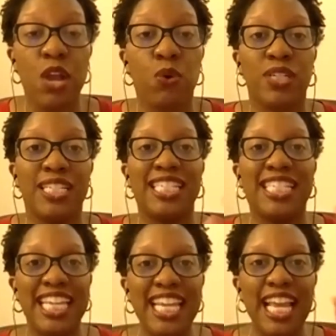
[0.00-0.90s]
or to
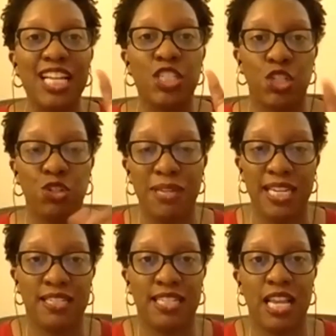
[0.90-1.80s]
see a
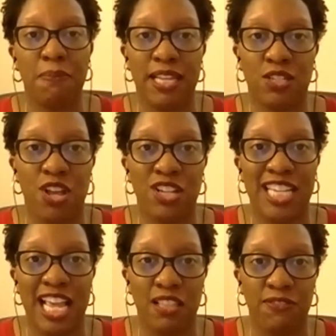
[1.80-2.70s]
2-minute segment on
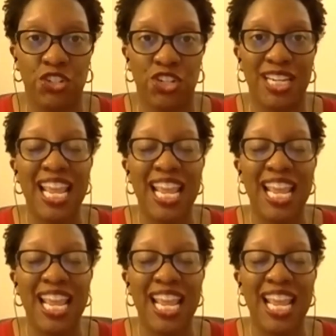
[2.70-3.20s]
television